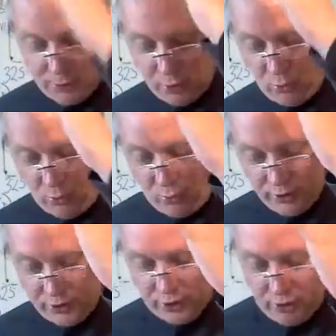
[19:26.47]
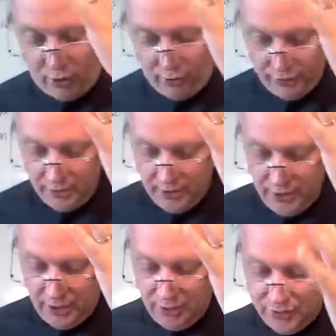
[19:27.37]
towards God.
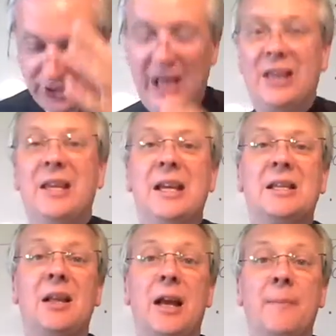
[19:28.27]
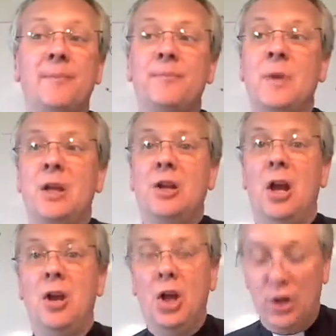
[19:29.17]
You're saying things like,
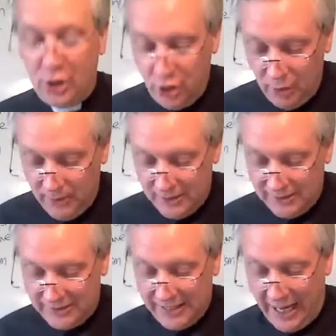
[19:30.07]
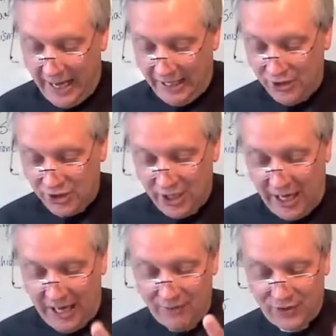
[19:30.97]
human dads
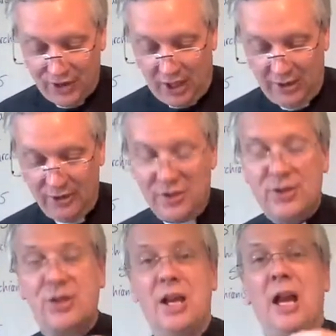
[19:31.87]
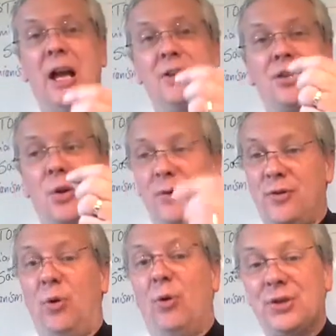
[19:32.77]
have sons, and so of
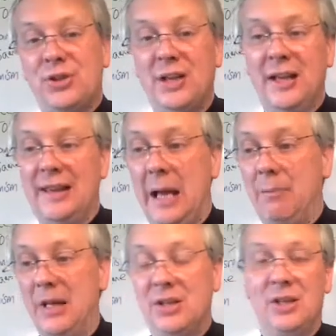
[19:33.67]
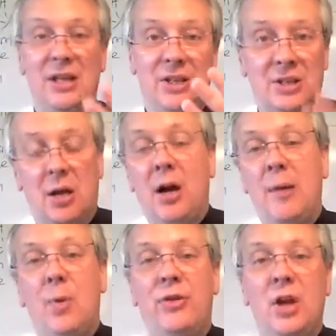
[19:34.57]
course that means that there's a
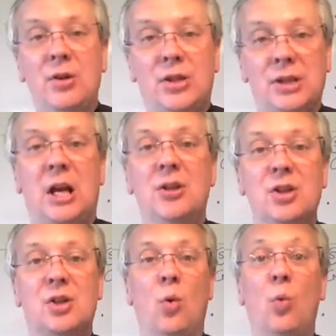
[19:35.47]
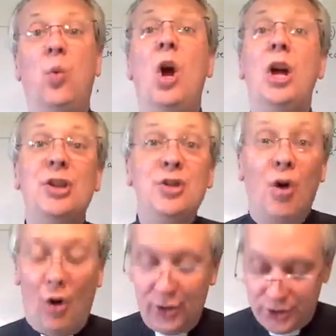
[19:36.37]
time when those sons were
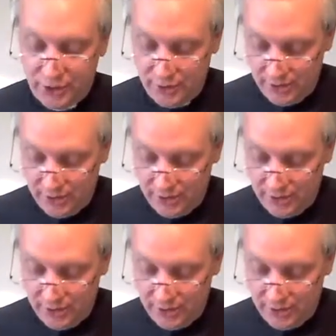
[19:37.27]
not,